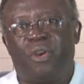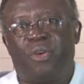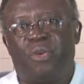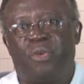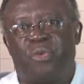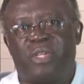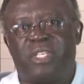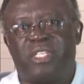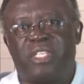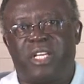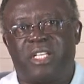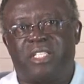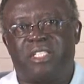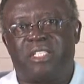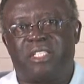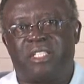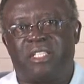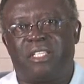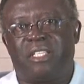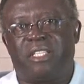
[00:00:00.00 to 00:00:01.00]

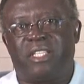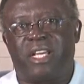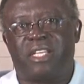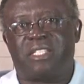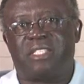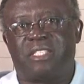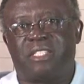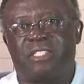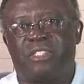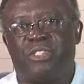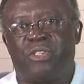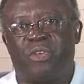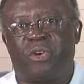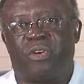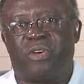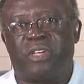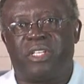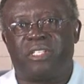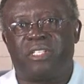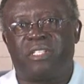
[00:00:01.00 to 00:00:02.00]
Research tests
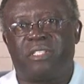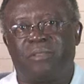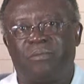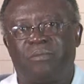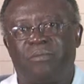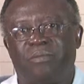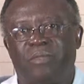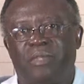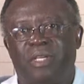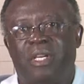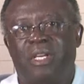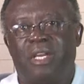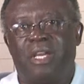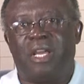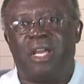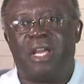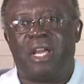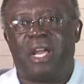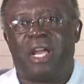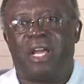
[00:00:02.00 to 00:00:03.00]
theories
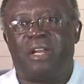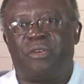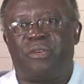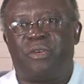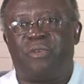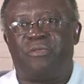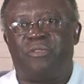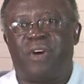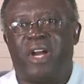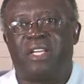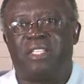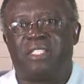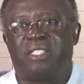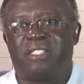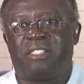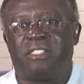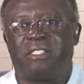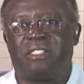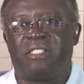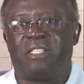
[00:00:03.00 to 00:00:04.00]
and
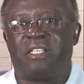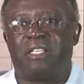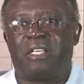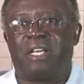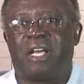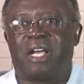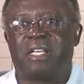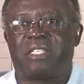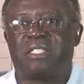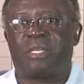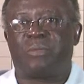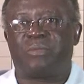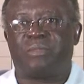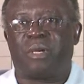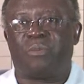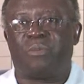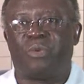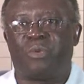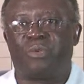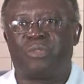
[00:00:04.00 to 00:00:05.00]
revises
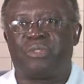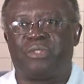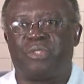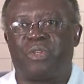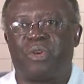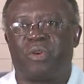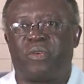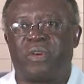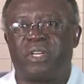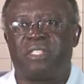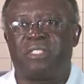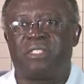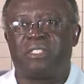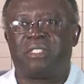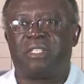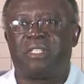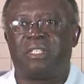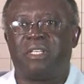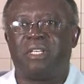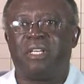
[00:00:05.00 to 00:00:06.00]
acceptable
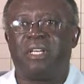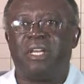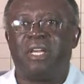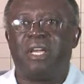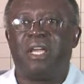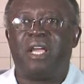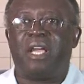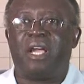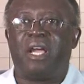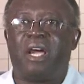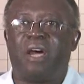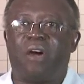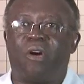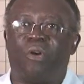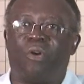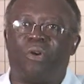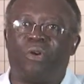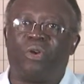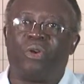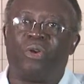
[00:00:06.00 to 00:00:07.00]
theories
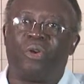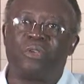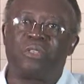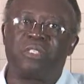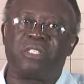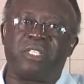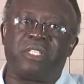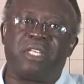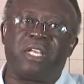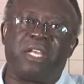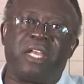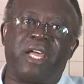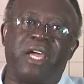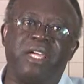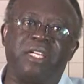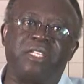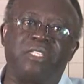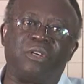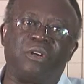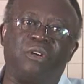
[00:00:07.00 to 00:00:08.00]
or laws in the
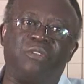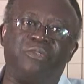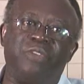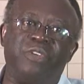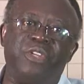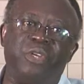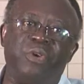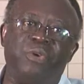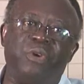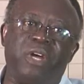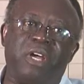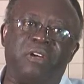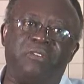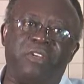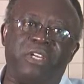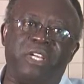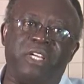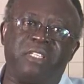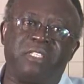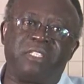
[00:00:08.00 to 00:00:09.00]
light of new
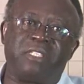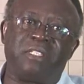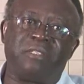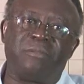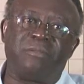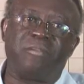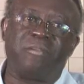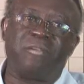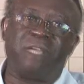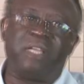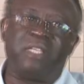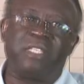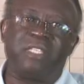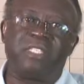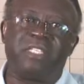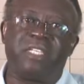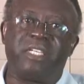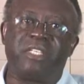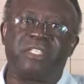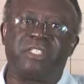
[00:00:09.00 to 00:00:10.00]
evidence. It
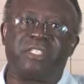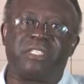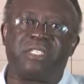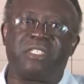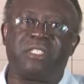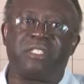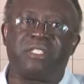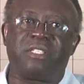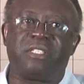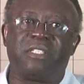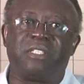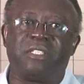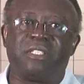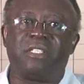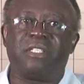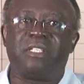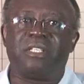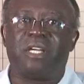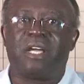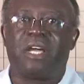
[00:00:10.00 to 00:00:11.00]
seeks
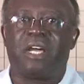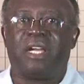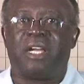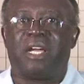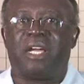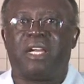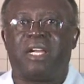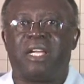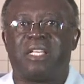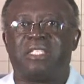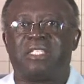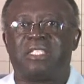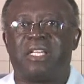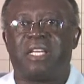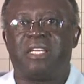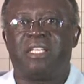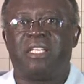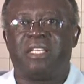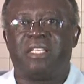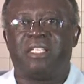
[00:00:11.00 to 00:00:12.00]
an
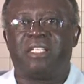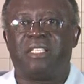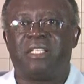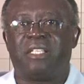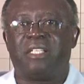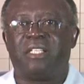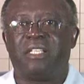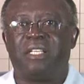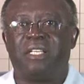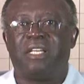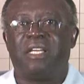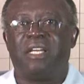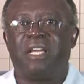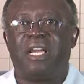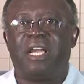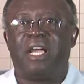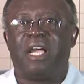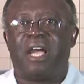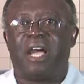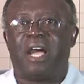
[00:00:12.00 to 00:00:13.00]
understanding
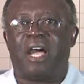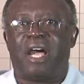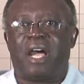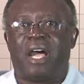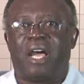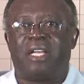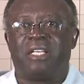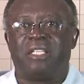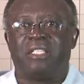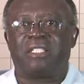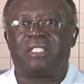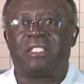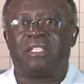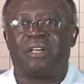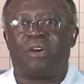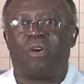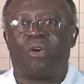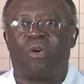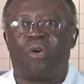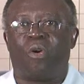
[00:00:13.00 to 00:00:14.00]
and
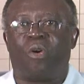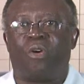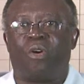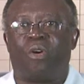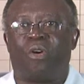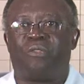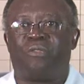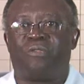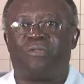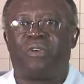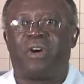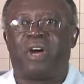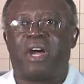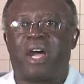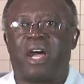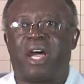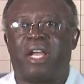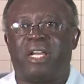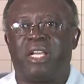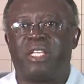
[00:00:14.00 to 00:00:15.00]
or of an